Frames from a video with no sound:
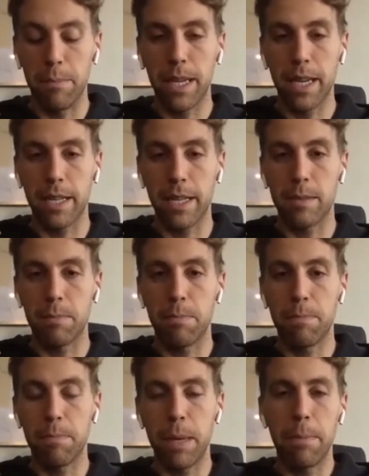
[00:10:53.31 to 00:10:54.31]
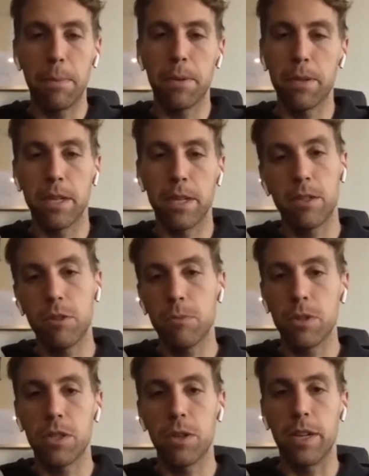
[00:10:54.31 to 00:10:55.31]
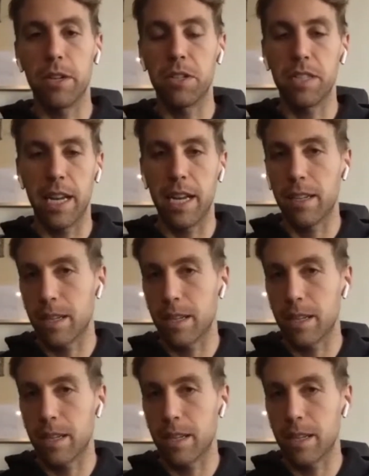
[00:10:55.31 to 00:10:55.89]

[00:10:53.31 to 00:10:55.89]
because consumers don't understand.